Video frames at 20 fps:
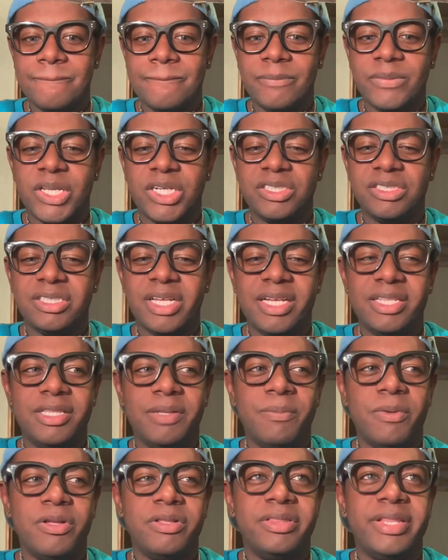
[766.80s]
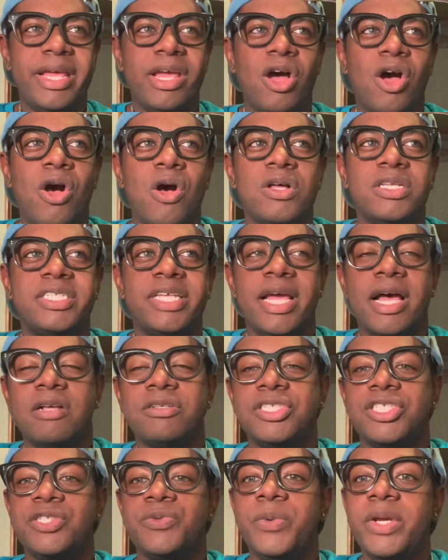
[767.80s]
She's like they all say how
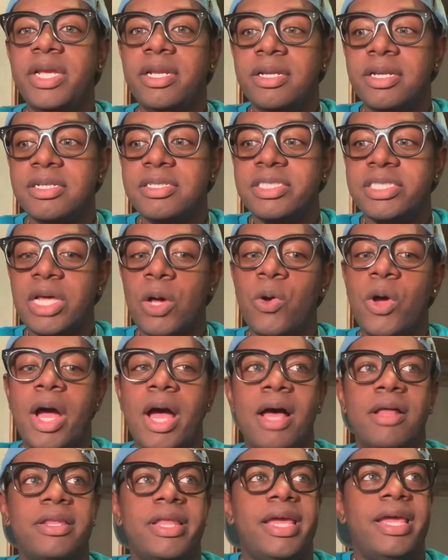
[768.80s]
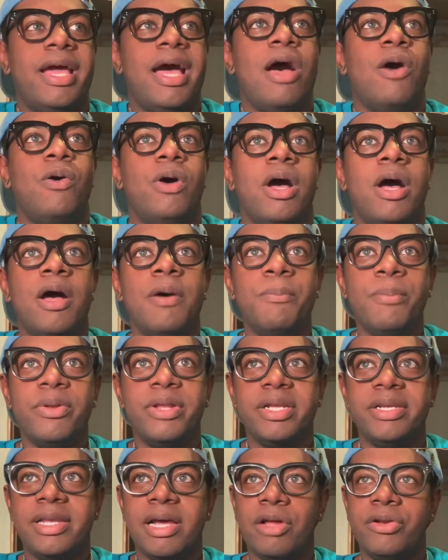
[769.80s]
sweet and how humble
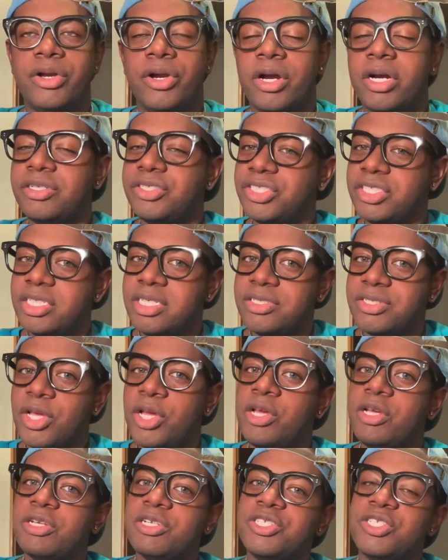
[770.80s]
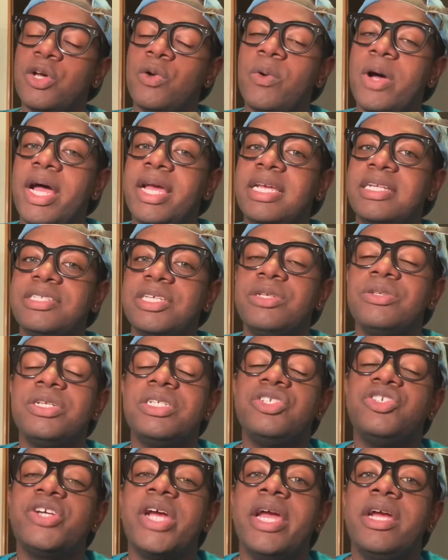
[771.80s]
and down to earth she is. So why continue
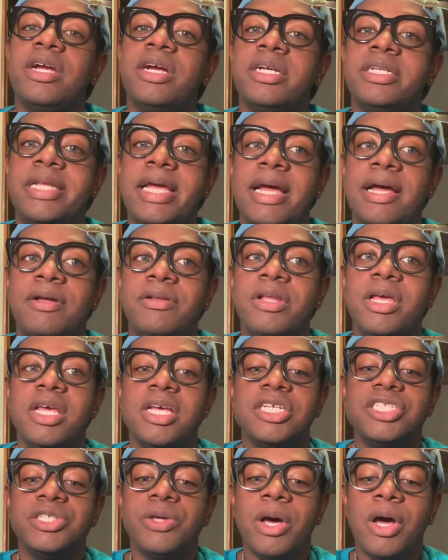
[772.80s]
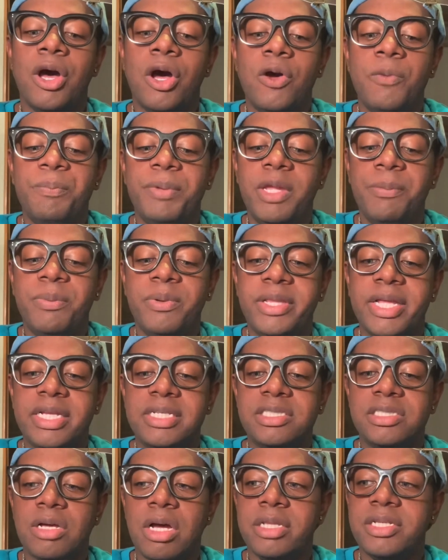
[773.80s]
to drag her down? So I hope people
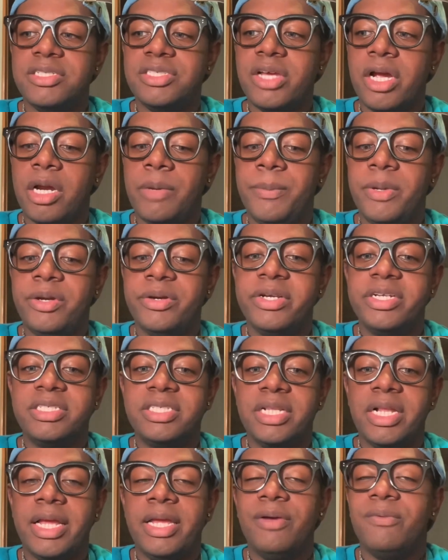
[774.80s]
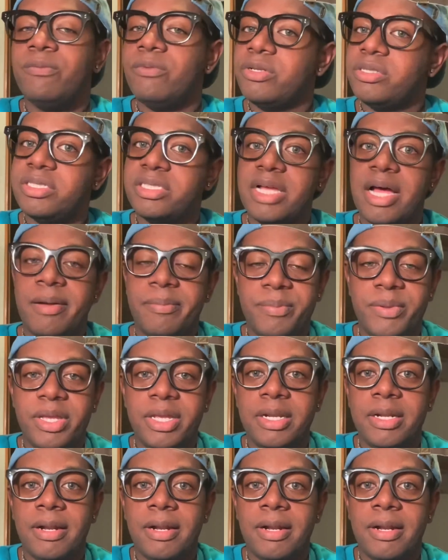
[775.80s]
that saw this documentary tonight will stop it